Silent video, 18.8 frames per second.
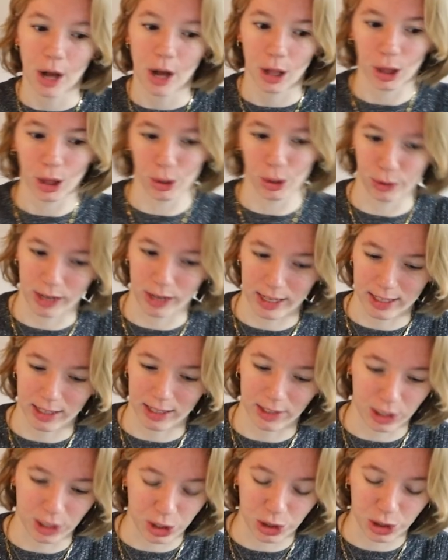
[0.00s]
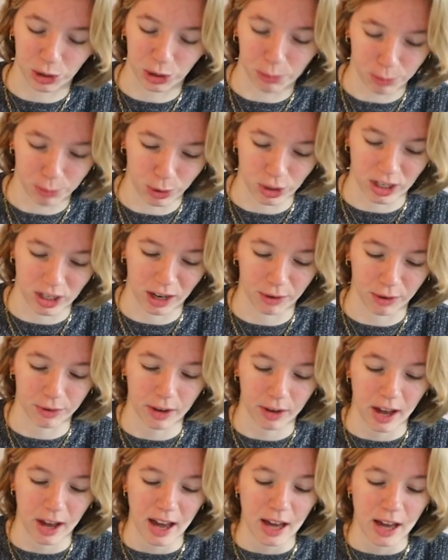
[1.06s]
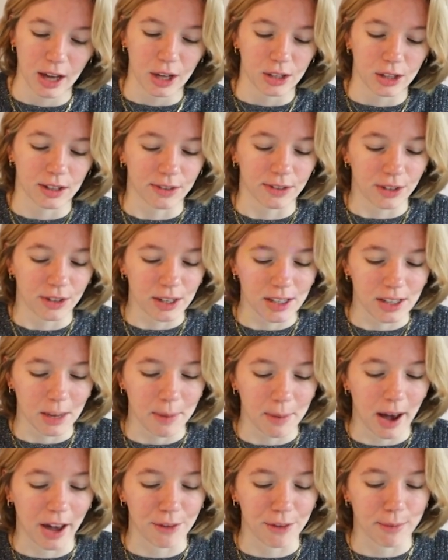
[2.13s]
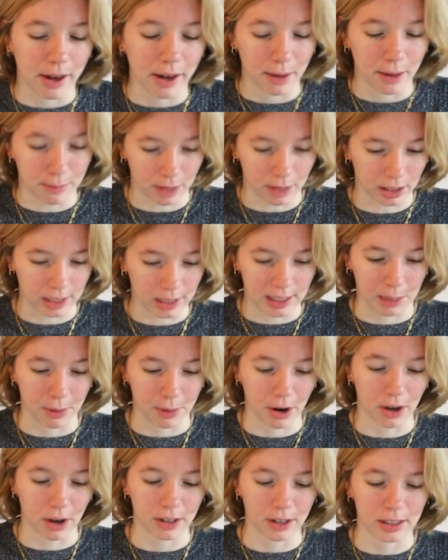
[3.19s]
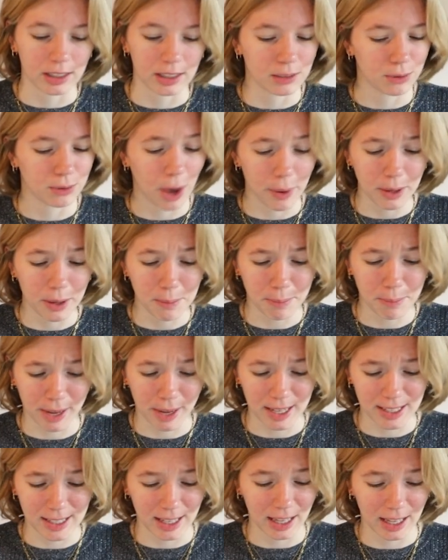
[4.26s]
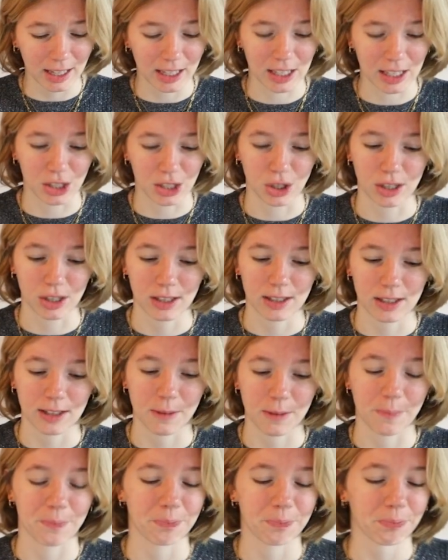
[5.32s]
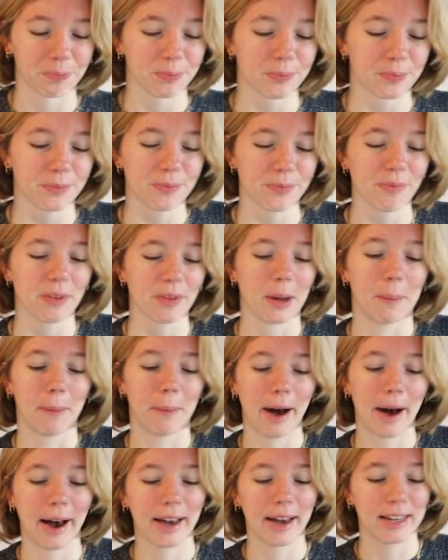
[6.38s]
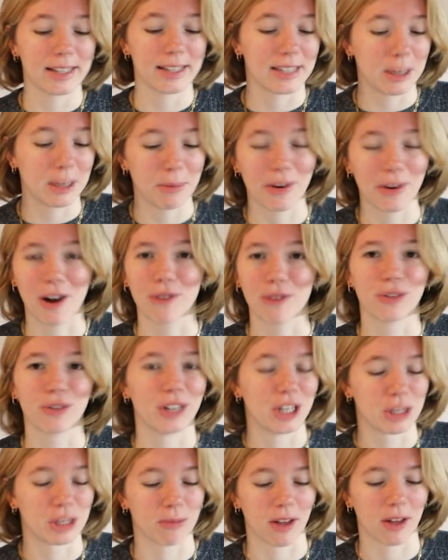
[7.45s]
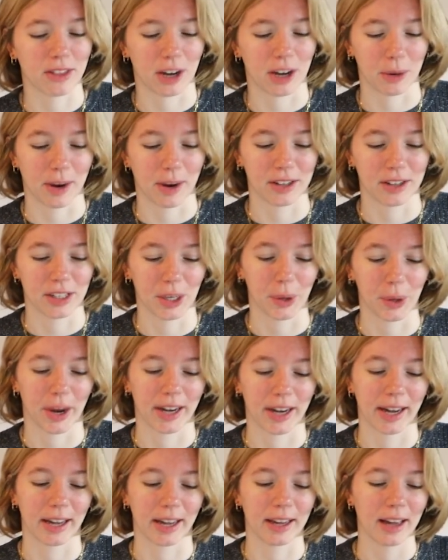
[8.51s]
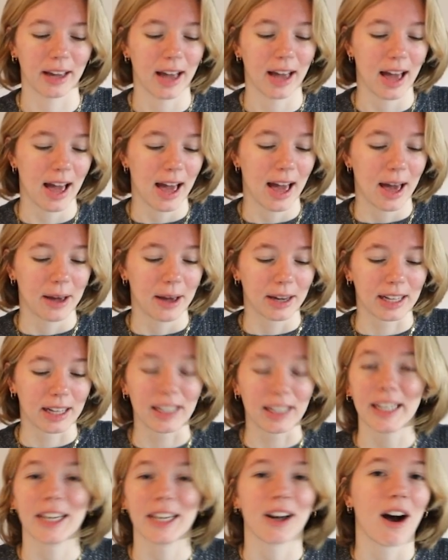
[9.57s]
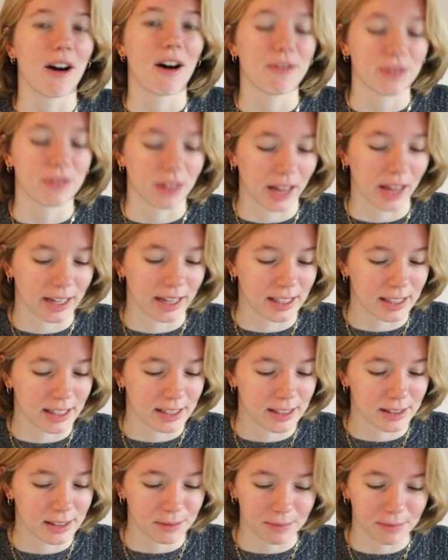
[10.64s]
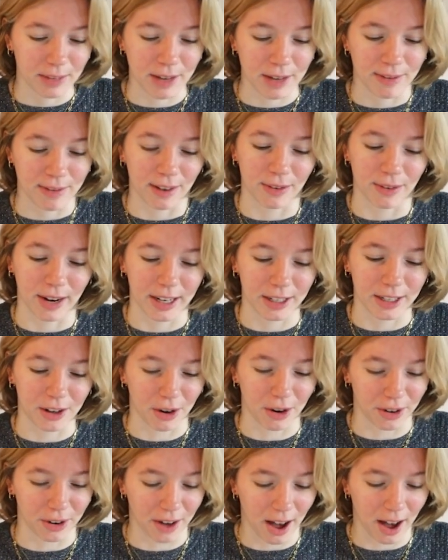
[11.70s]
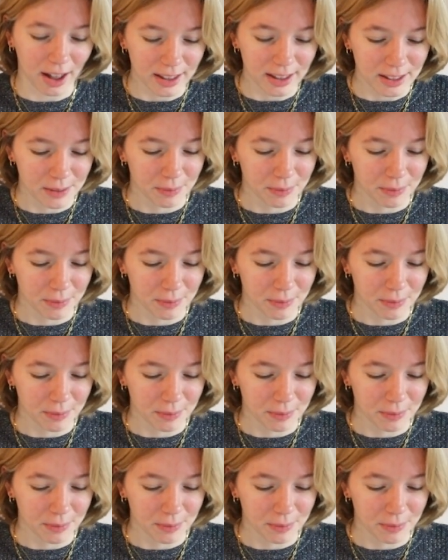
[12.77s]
Luna's digital bookshelf. So first up, I have my monthly TBR. This is very basic. It's just my TBR for each month I write in here, and I click it off like this if I read it or not.